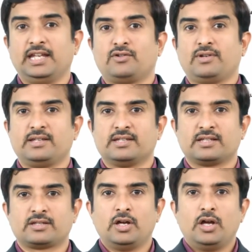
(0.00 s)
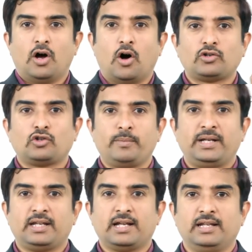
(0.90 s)
increases,
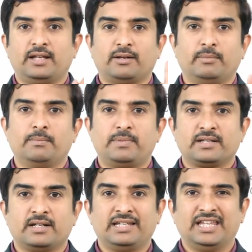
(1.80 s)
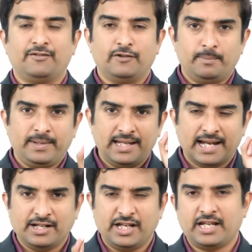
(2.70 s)
automatically remember that there will be
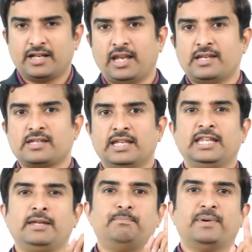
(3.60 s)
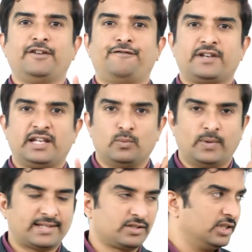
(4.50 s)
a decrease in the peripheral
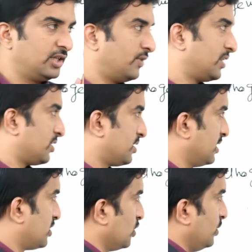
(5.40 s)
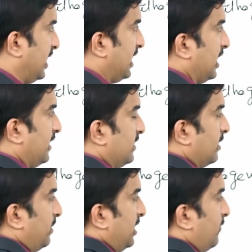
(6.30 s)
vascular resistance. So, decrease in
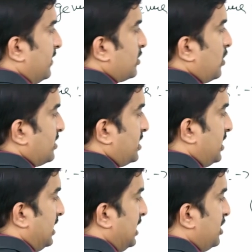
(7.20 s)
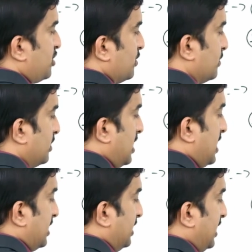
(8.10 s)
the blood viscosity leads to
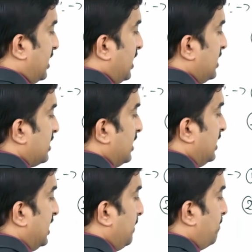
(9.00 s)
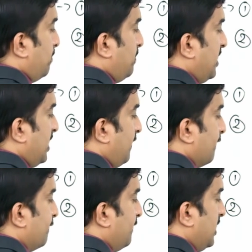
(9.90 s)
decrease in the P
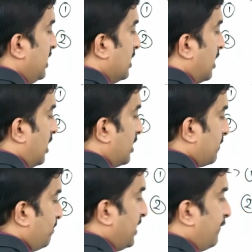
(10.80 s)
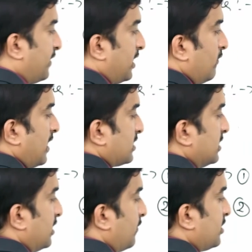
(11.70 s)
V R, peripheral
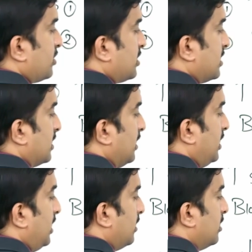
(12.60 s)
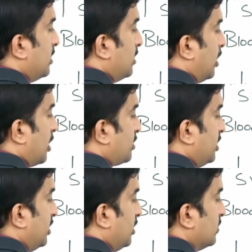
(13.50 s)
vascular resistance in the
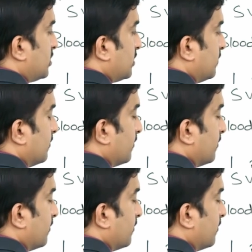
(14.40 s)
arterioles.